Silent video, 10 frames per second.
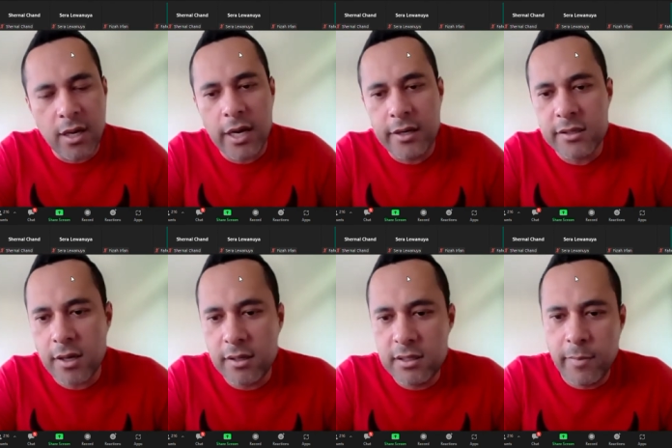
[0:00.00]
I
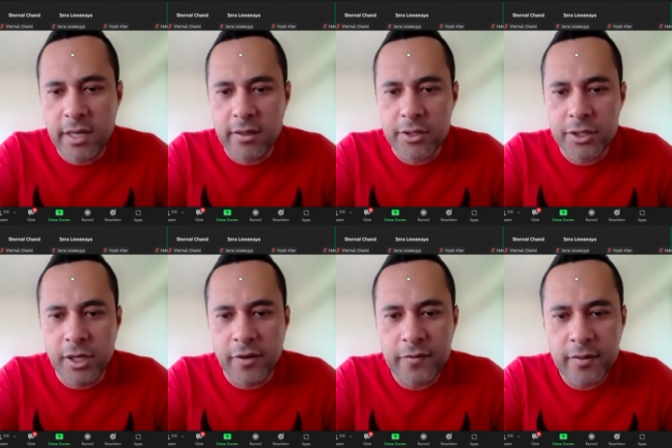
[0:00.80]
decided to make the
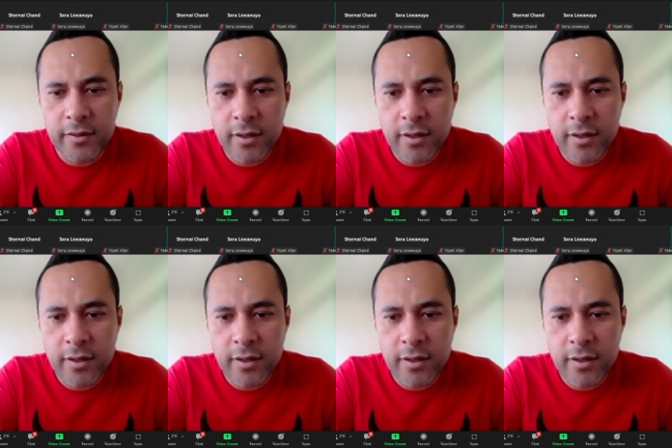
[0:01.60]
shift.